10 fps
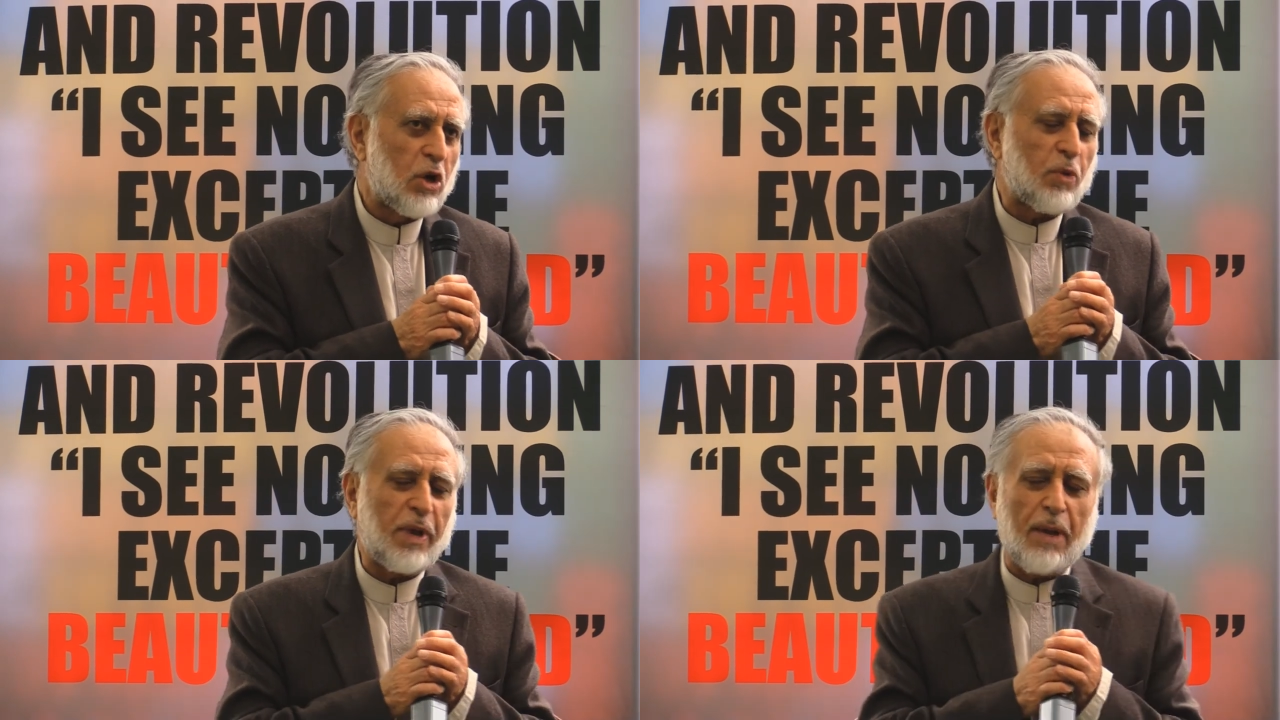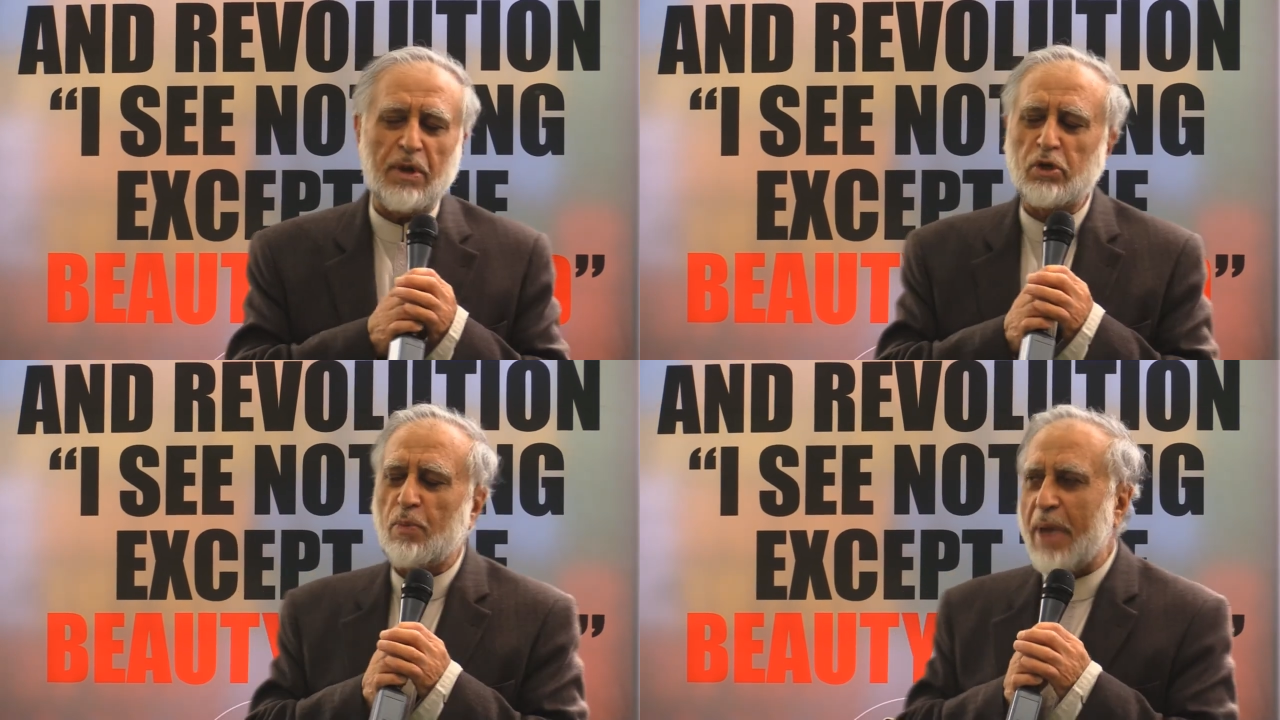to be
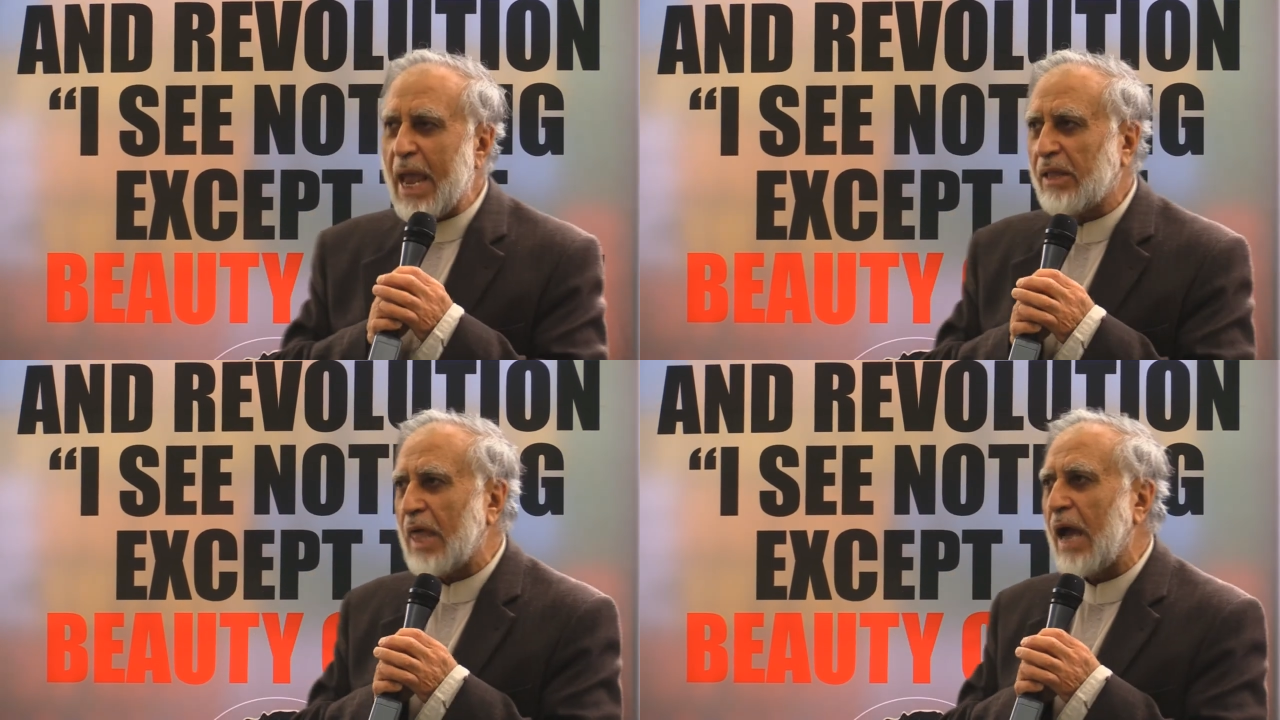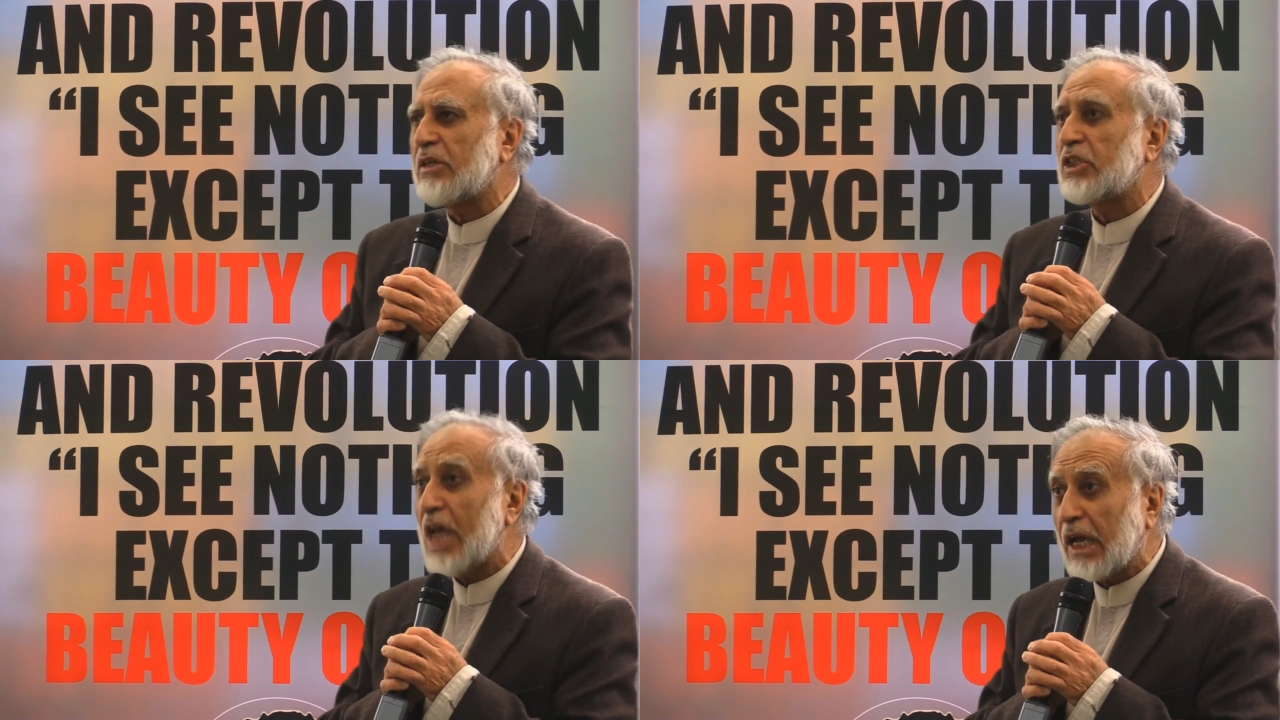able to make
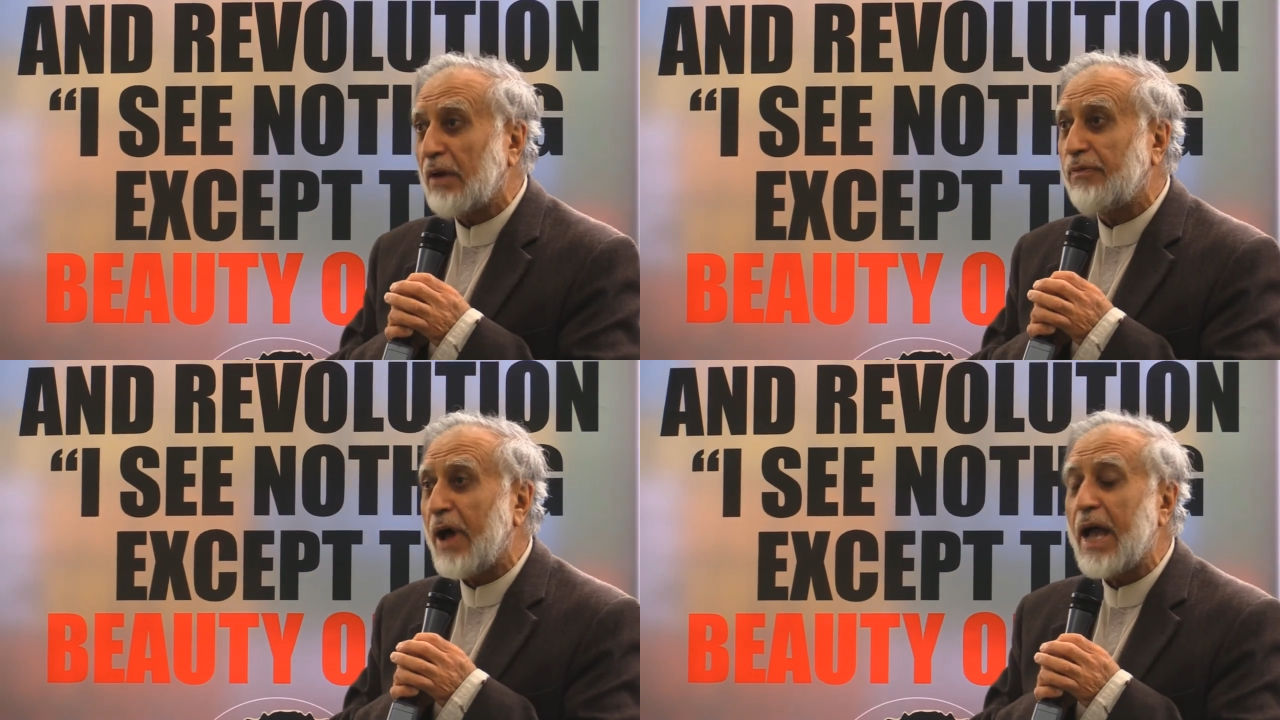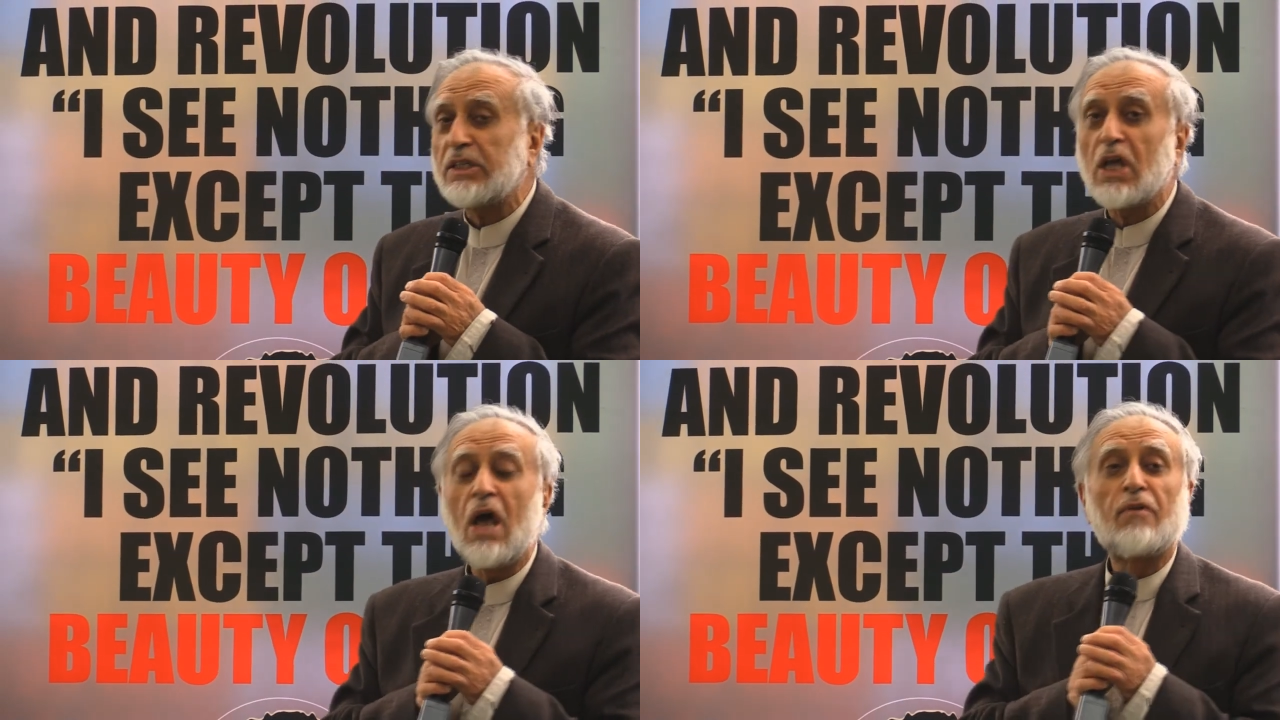that
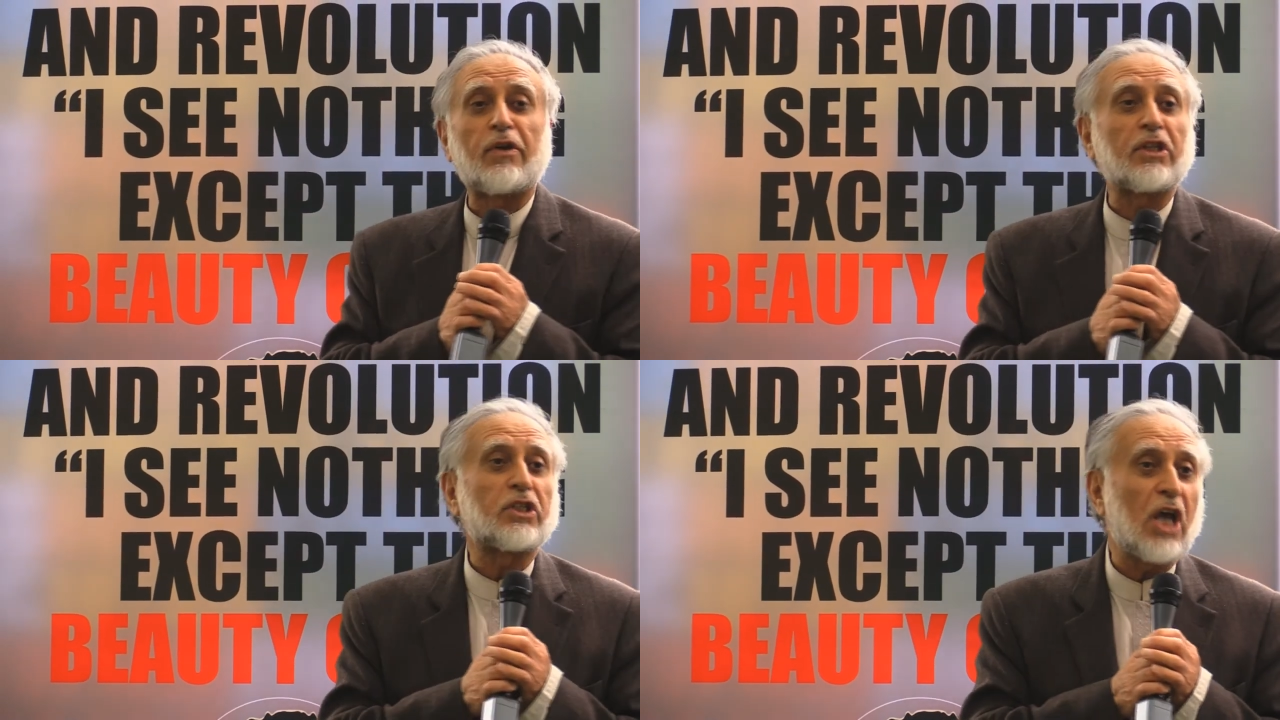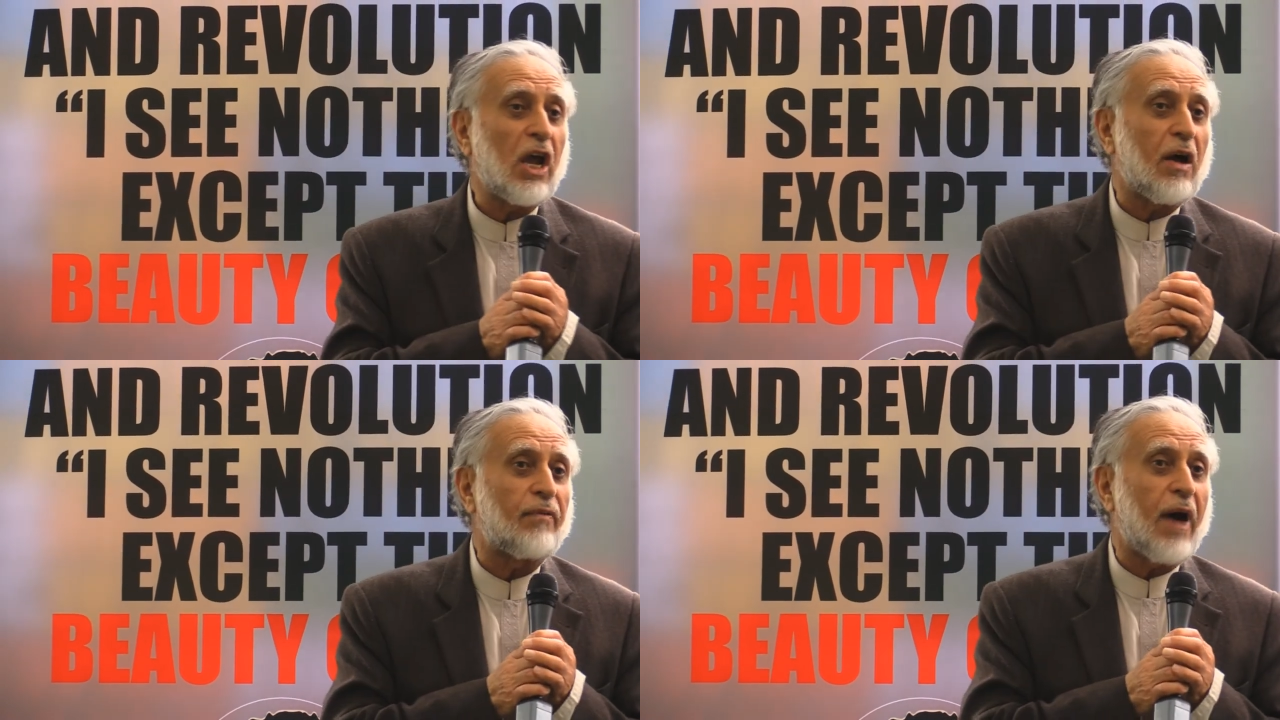sacrifice for the
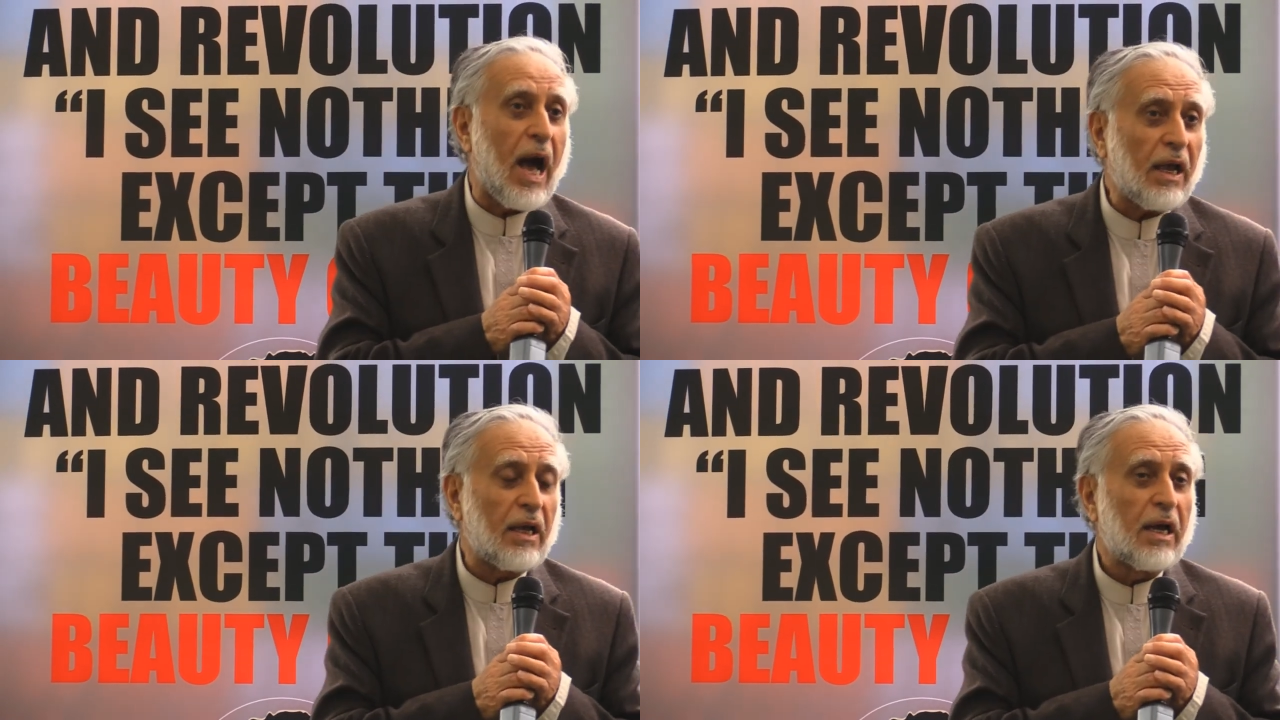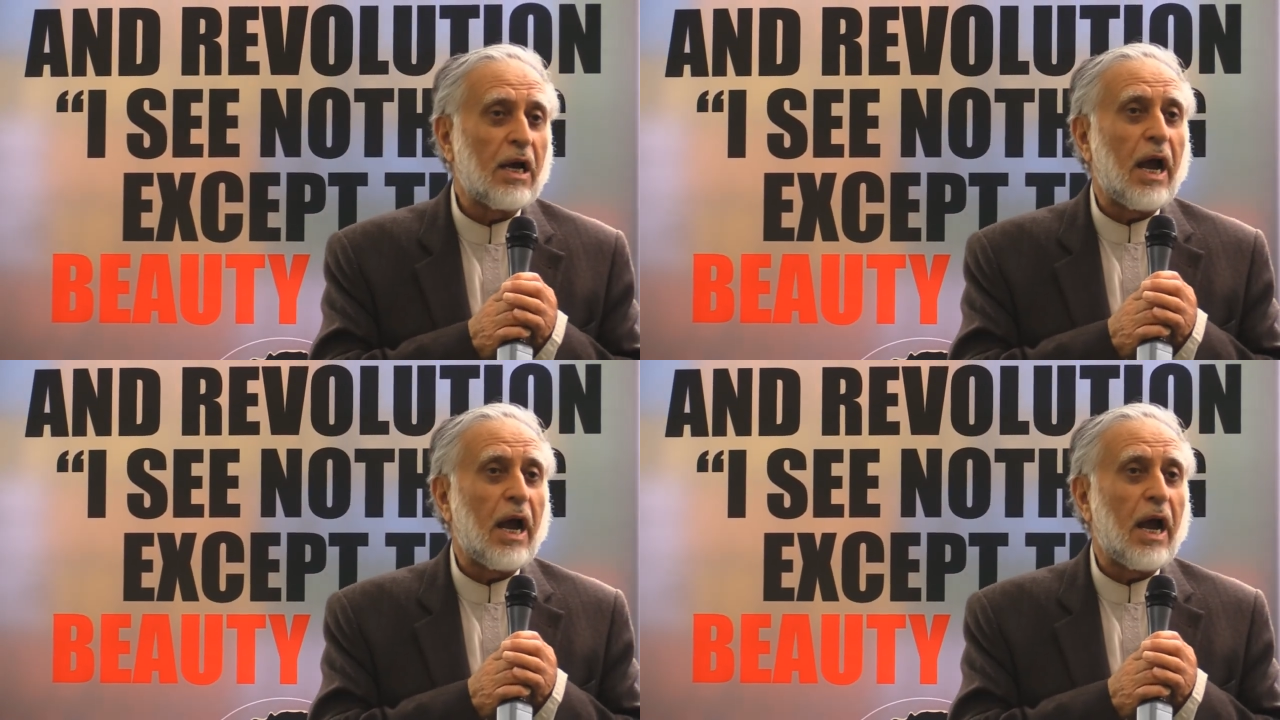sake of haq